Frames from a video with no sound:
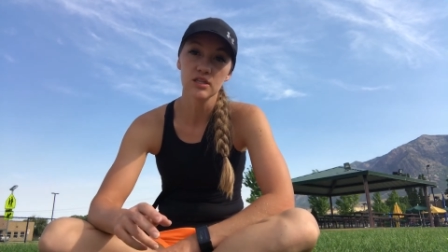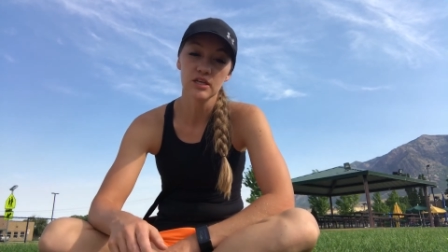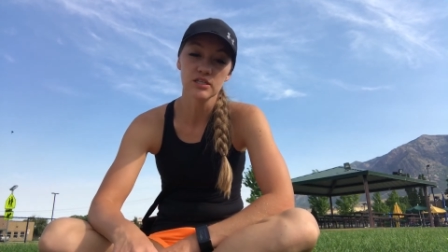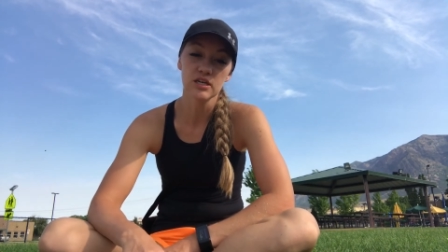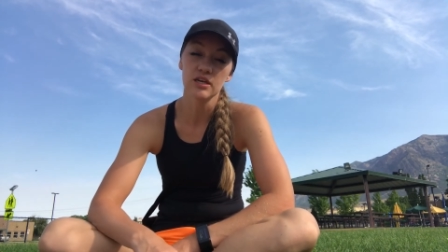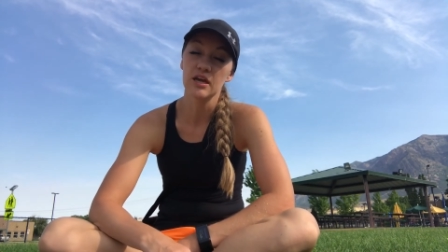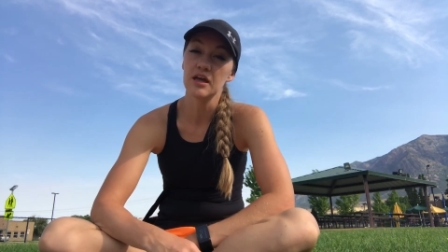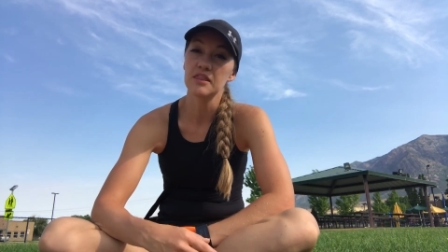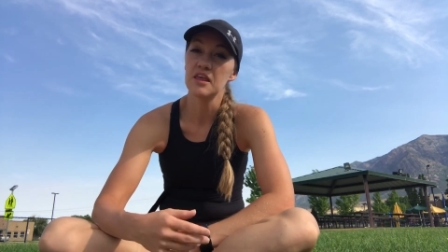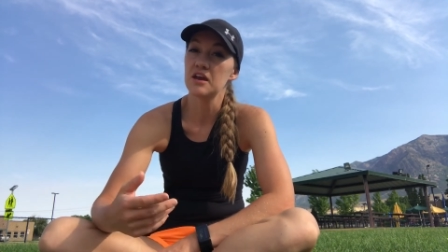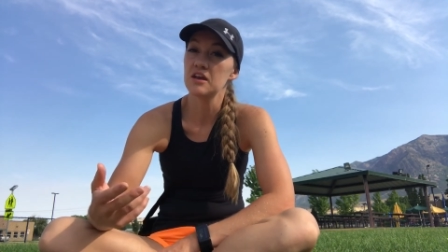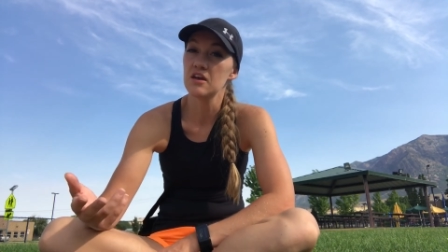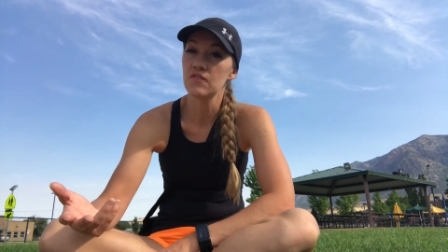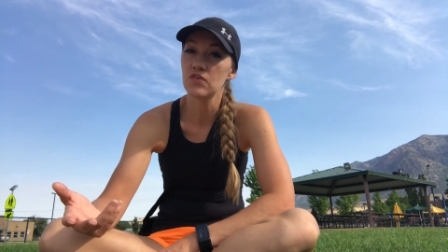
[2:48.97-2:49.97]
listen, and
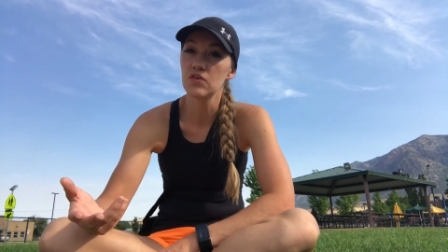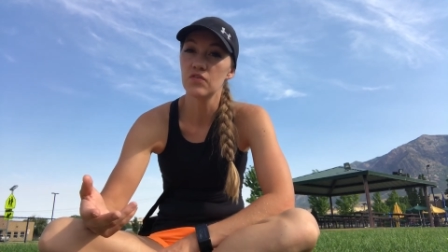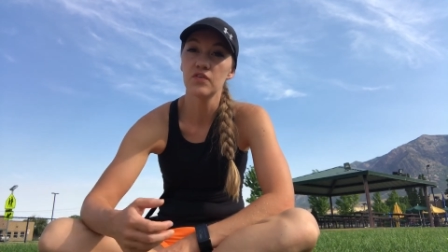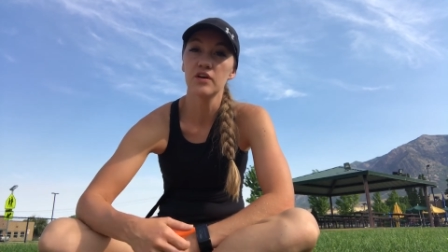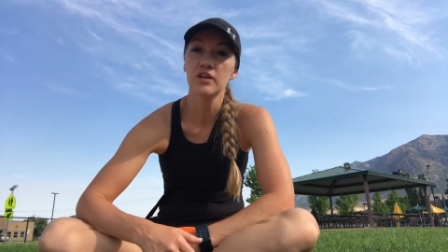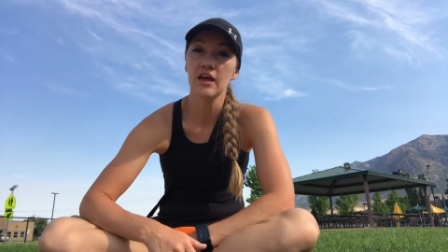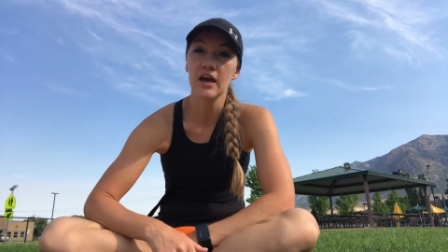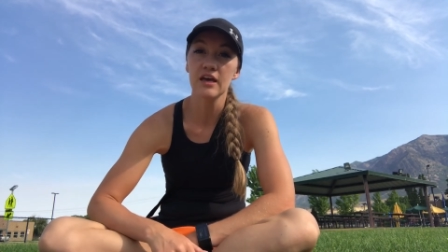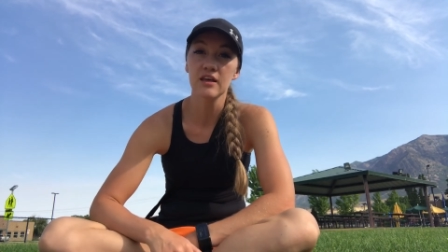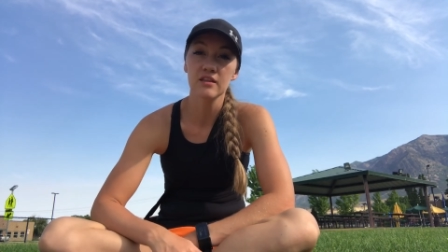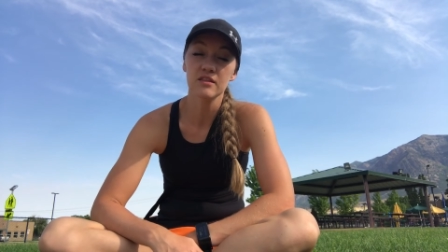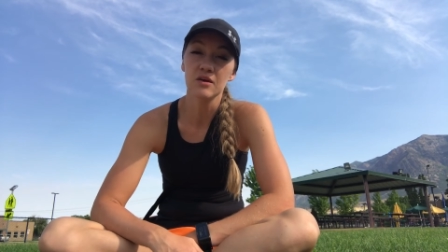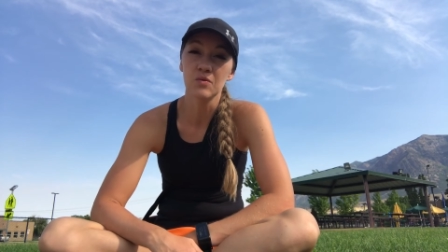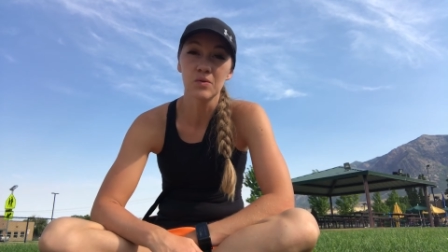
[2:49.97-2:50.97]
then if you feel
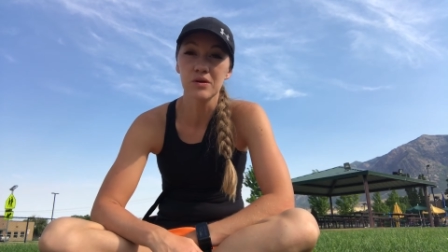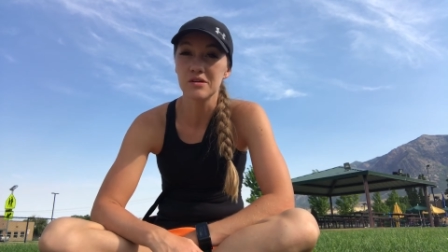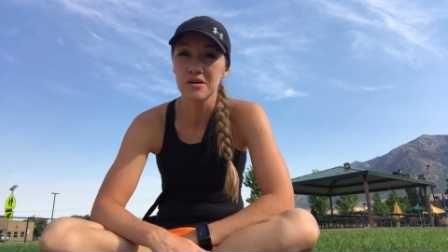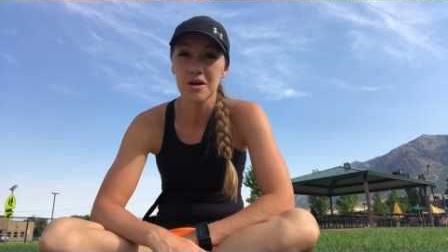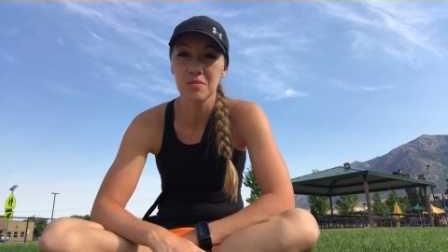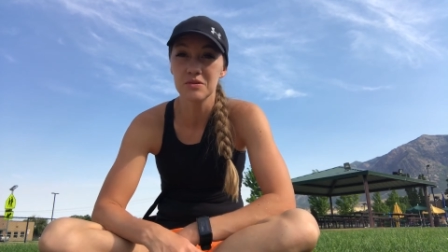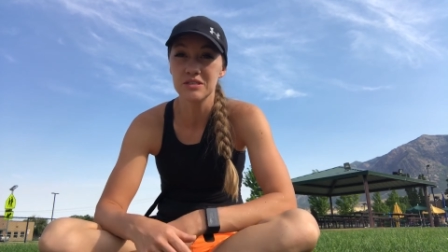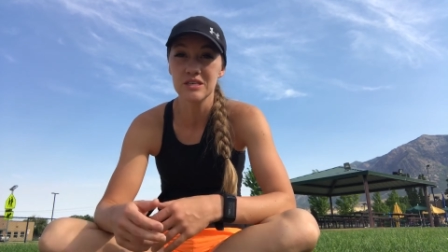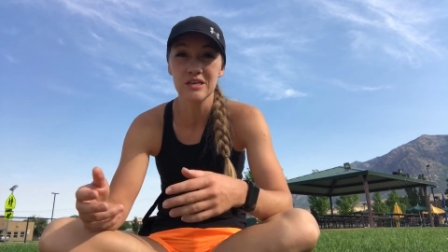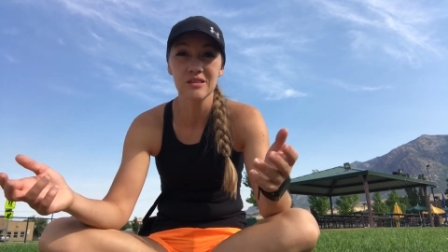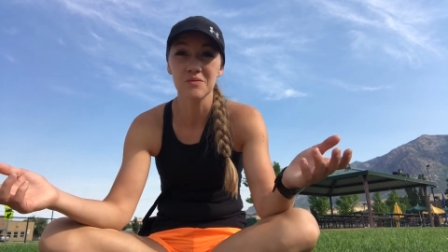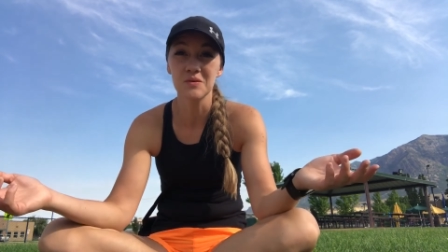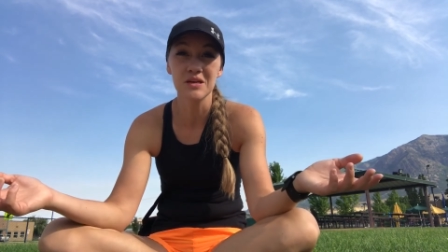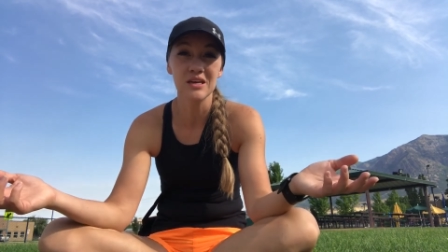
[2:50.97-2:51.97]
like that we're your cup of
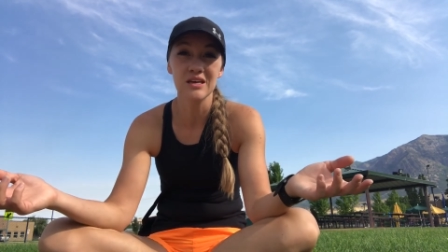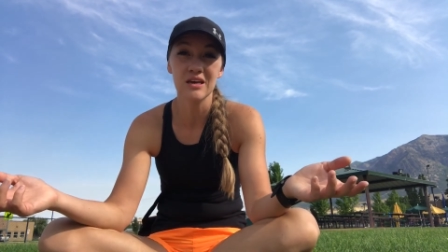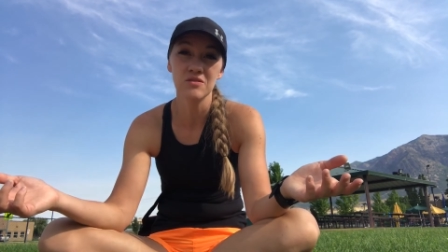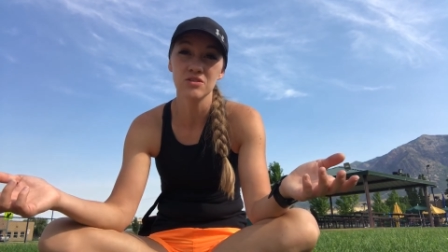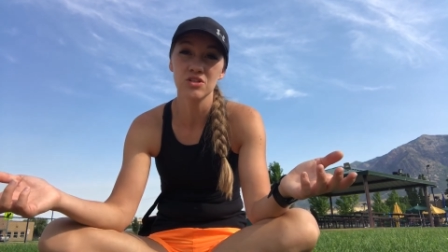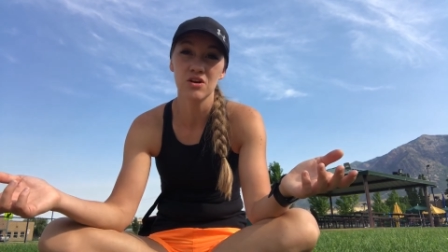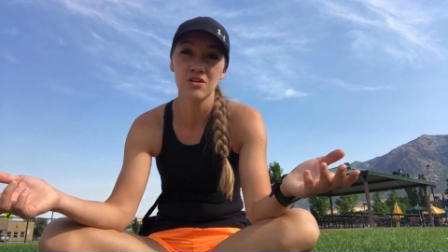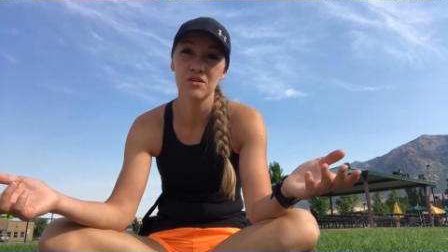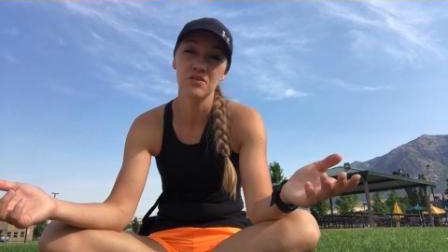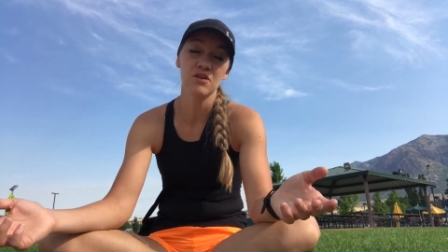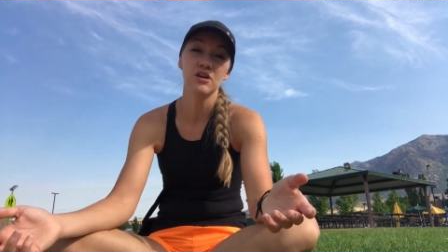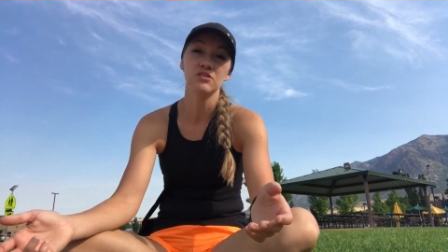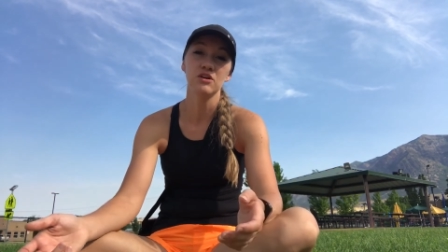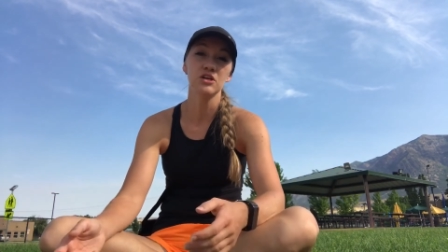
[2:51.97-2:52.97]
tea, then we can get you started in
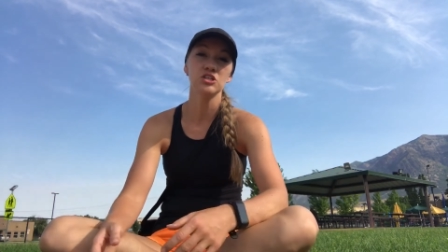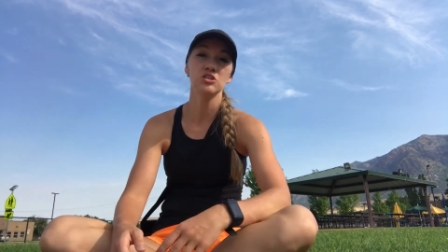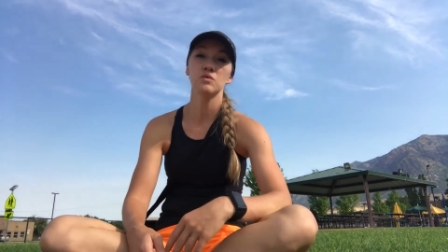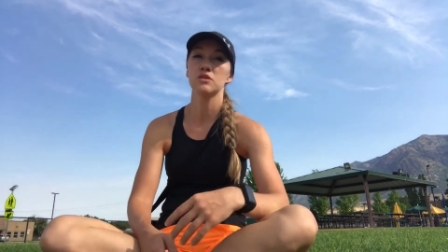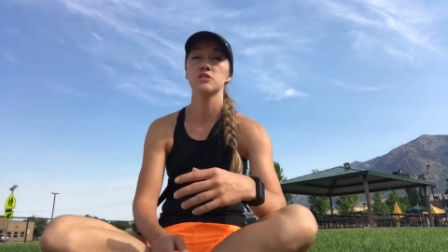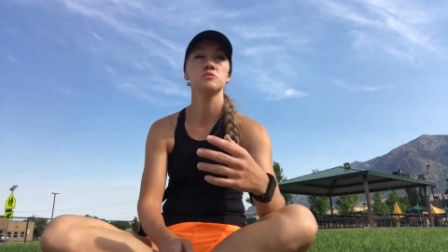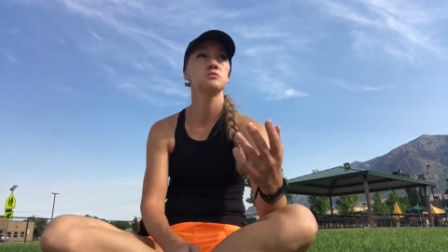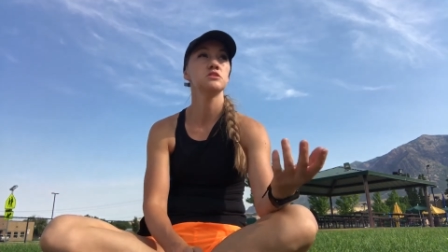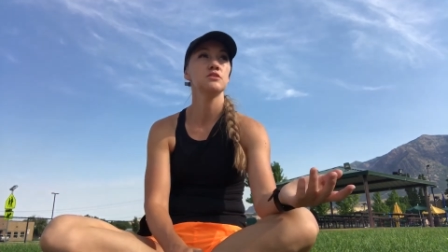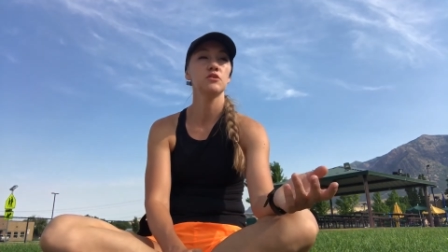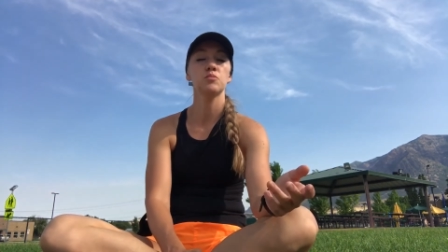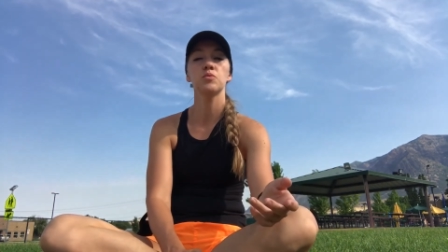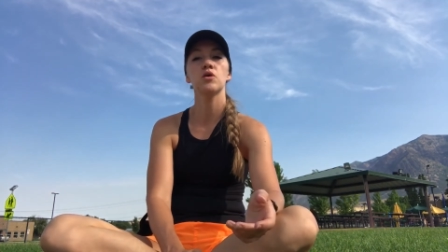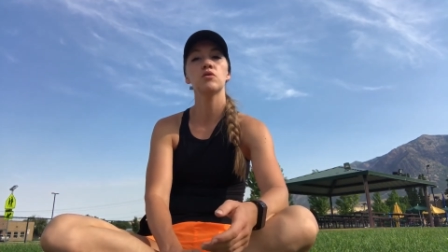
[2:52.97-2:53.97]
the right direction with a
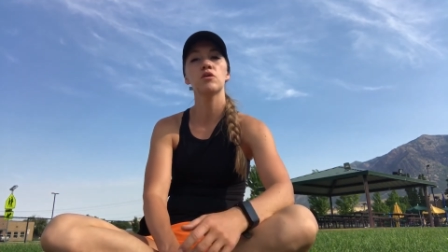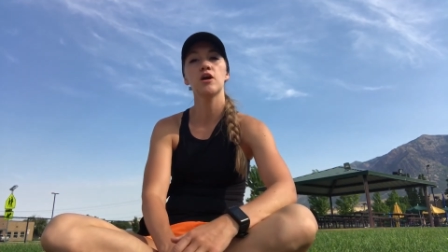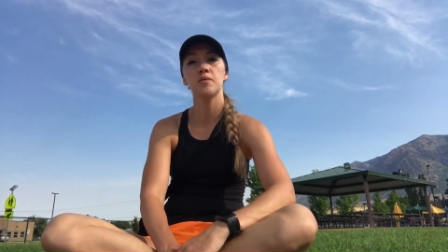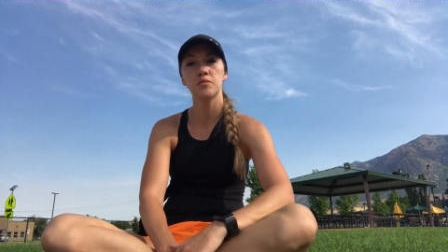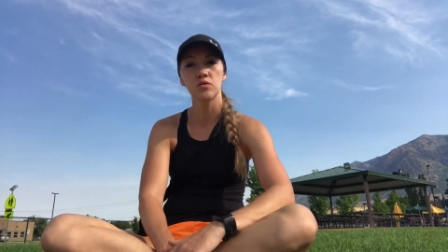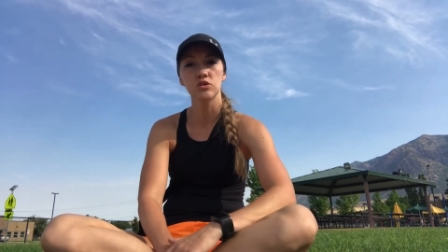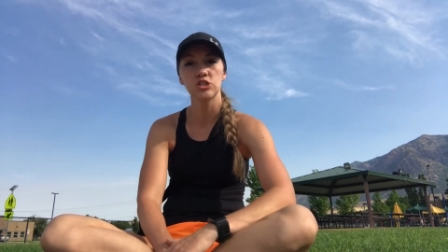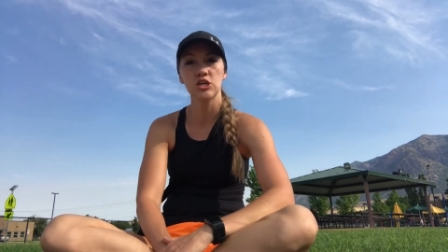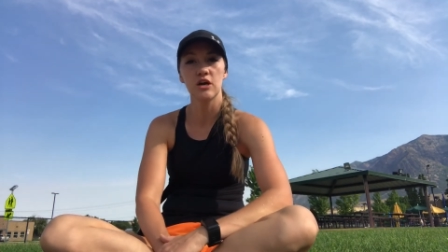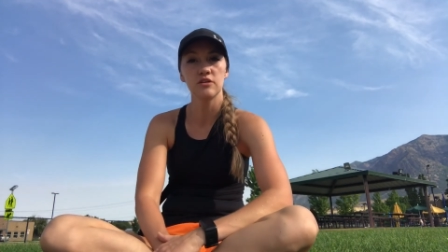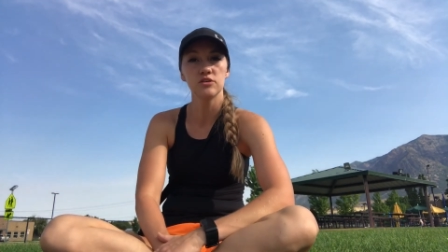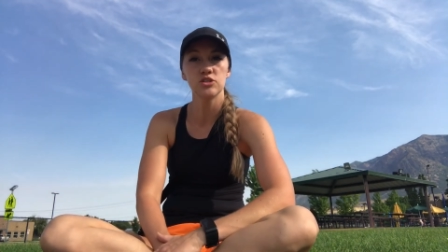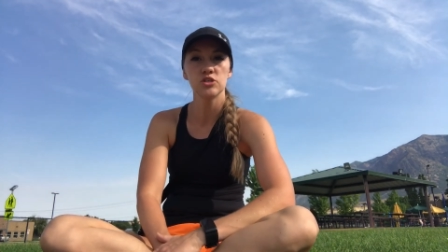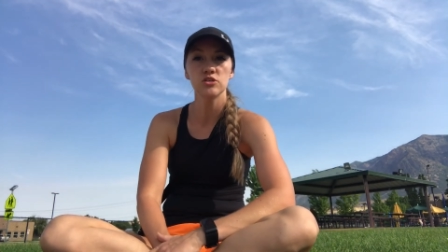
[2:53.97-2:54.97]
specific program or
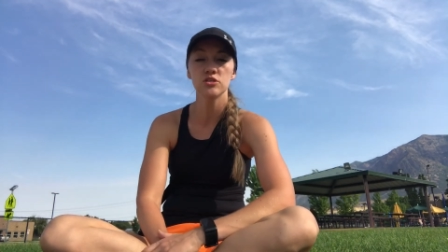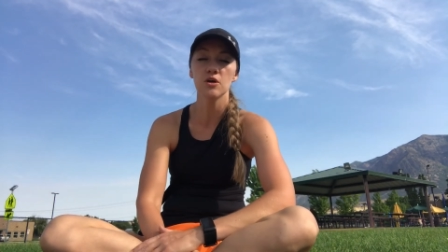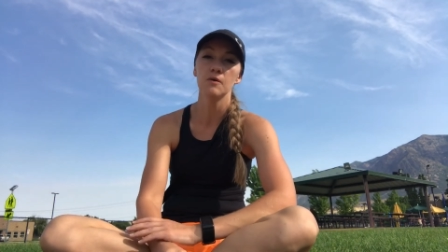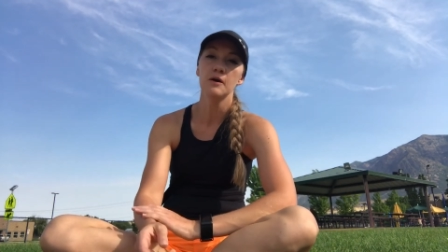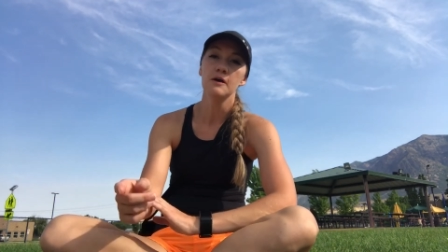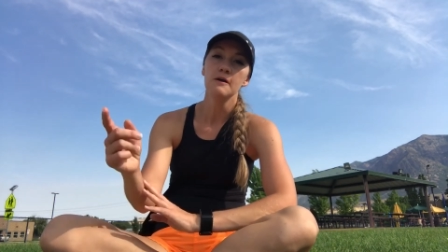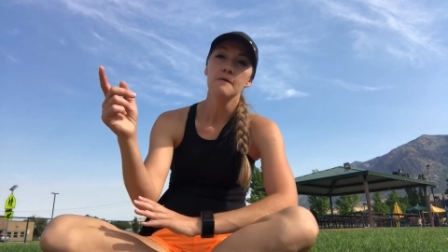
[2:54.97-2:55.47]
challenge. So